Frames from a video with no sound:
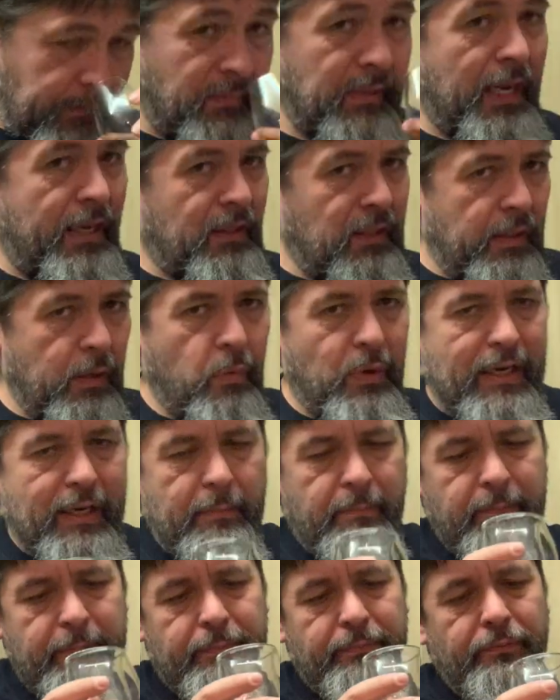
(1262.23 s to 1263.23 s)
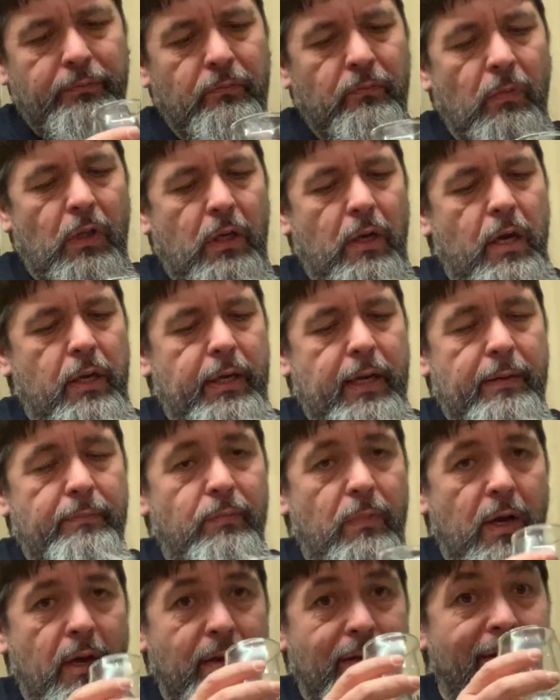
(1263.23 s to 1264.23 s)
Yeah, still winning. Okay,
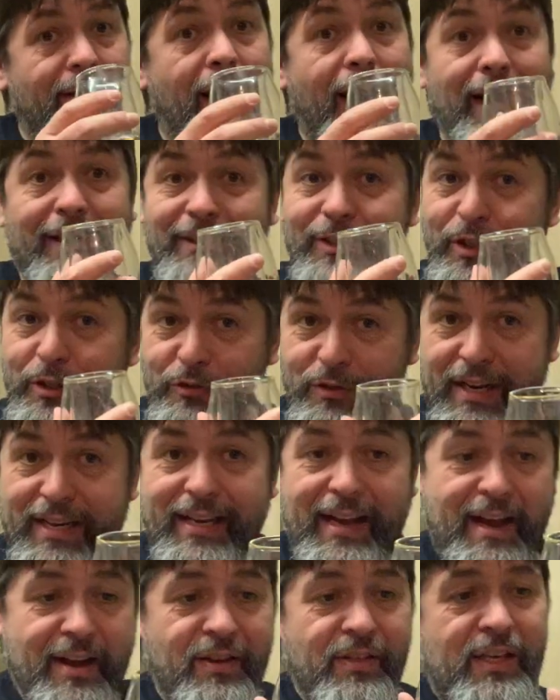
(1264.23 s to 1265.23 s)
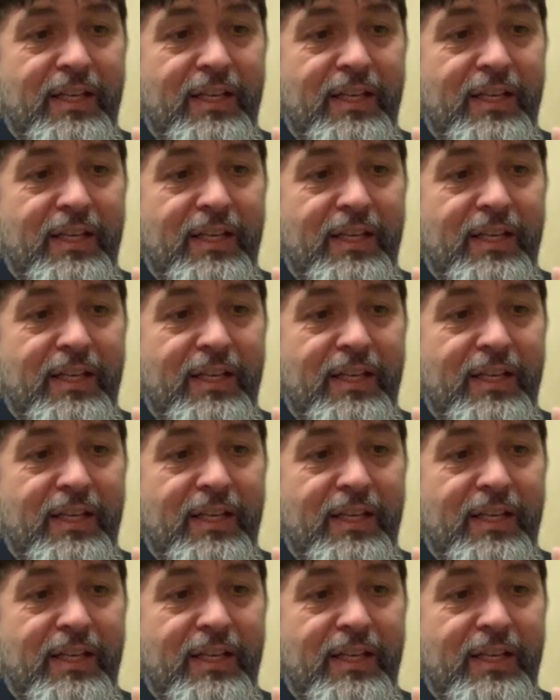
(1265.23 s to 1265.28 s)
um, and to drink out